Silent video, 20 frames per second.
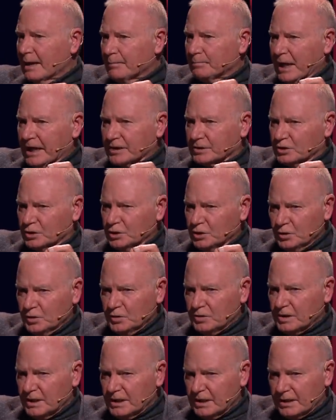But
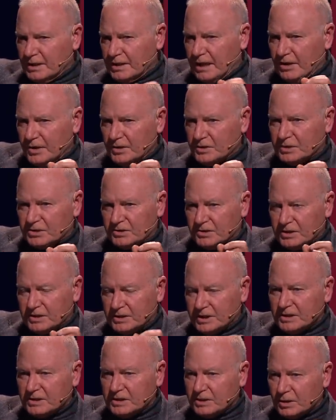using those
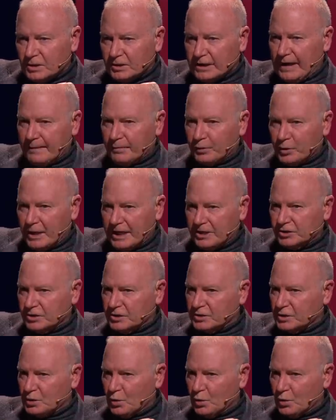statistical aberrations,